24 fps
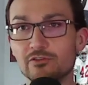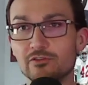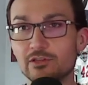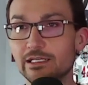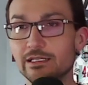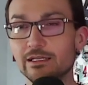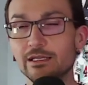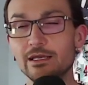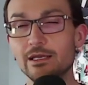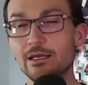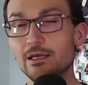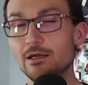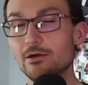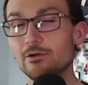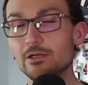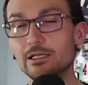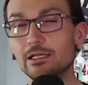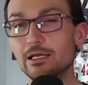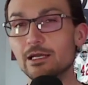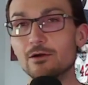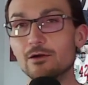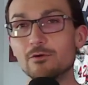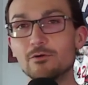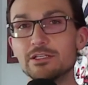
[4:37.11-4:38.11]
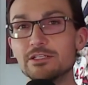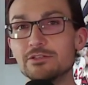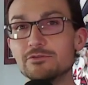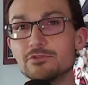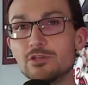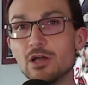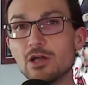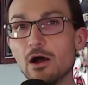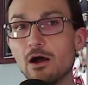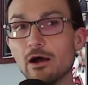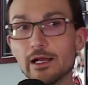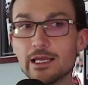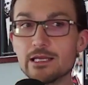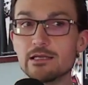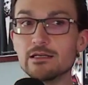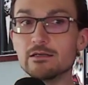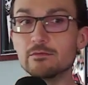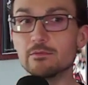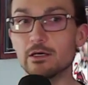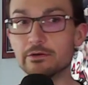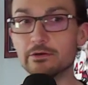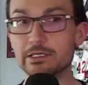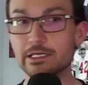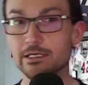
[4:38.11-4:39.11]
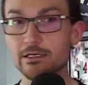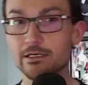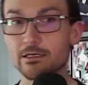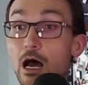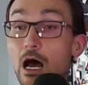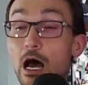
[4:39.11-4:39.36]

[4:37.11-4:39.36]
Like, what what are you talking about here?